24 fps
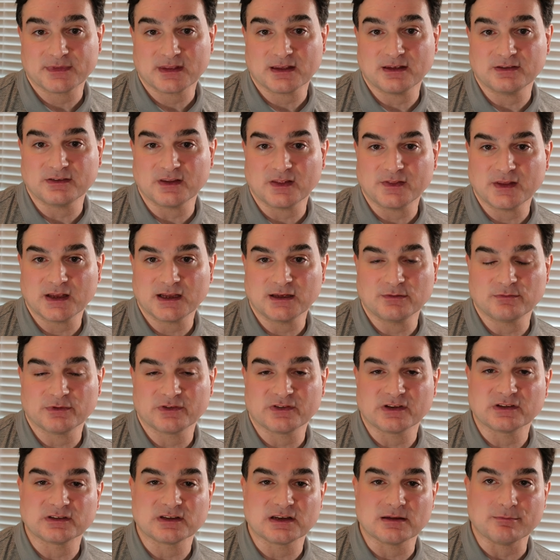is that they can
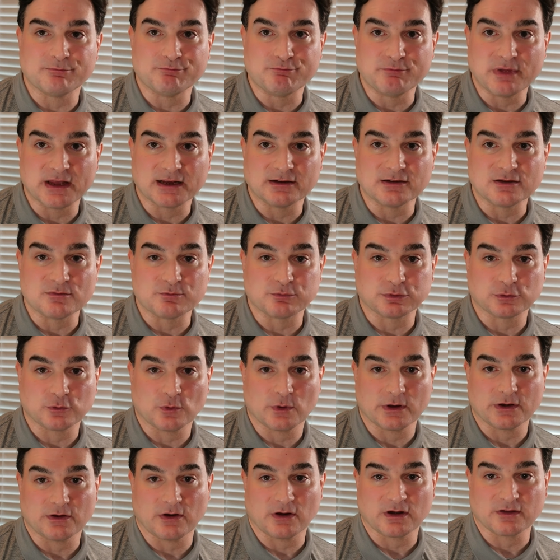result in a big
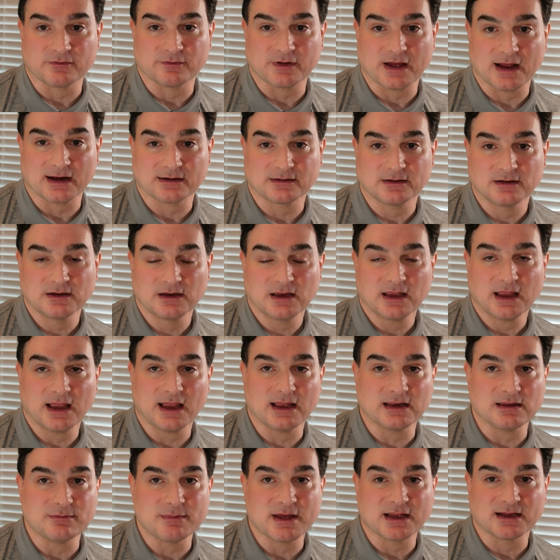deployed artifact,
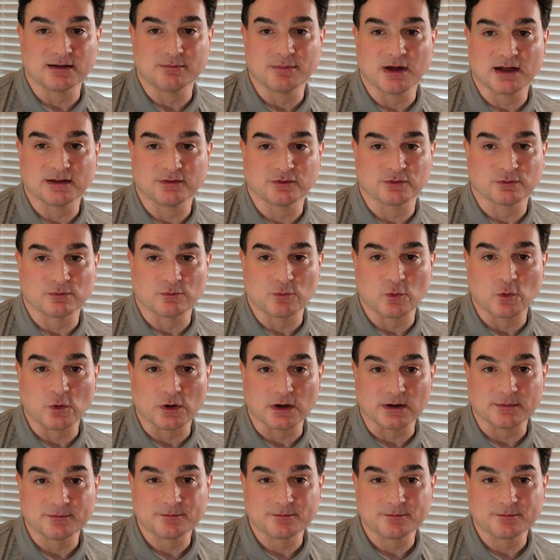80 megabytes or more.